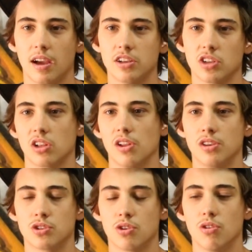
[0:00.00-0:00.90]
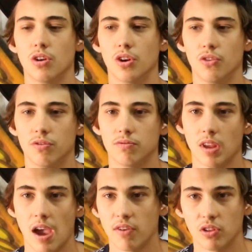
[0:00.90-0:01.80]
I just like a light scooter, and
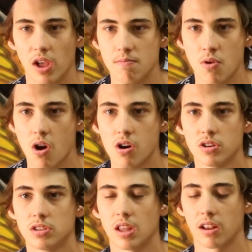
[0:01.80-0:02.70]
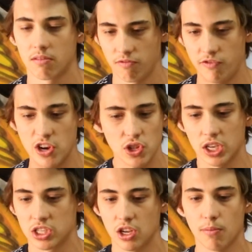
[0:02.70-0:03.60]
having light bars that feel
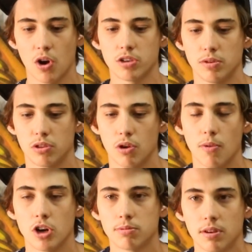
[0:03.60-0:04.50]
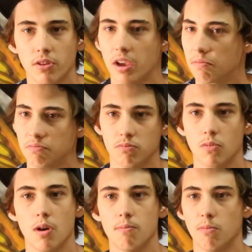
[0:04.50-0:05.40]
like steel bars when you throw a bar spin, like
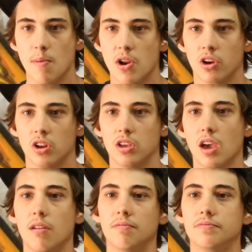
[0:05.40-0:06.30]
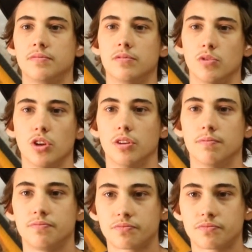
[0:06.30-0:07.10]
what better can it get, really?